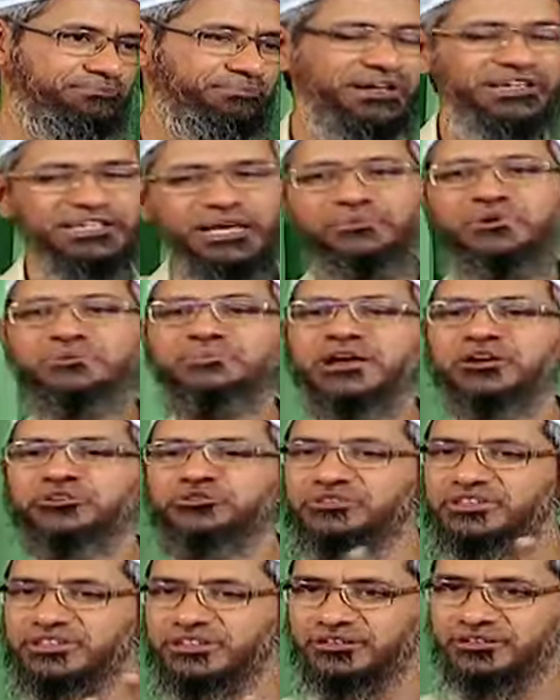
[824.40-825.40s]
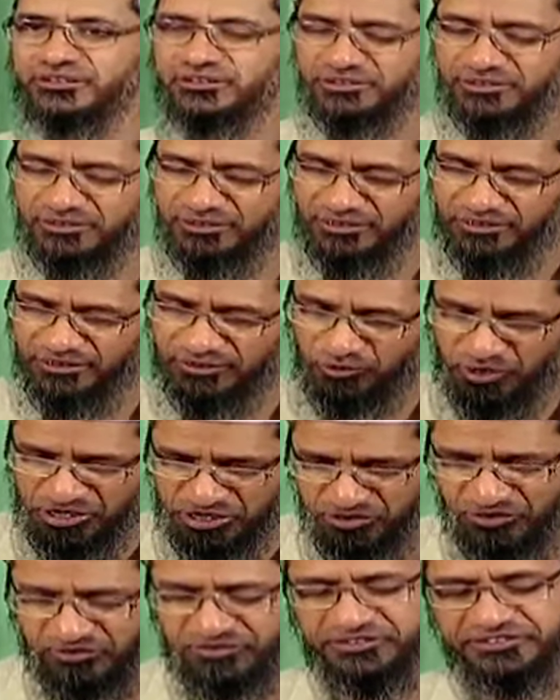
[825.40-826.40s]
But coming back to the
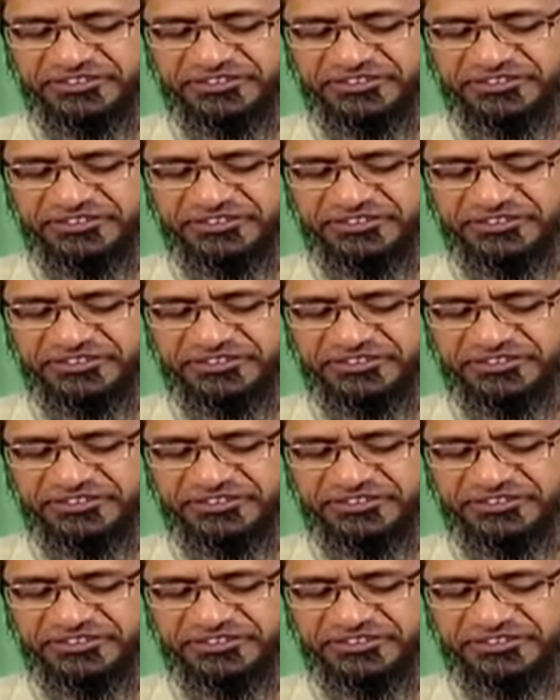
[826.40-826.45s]
question of the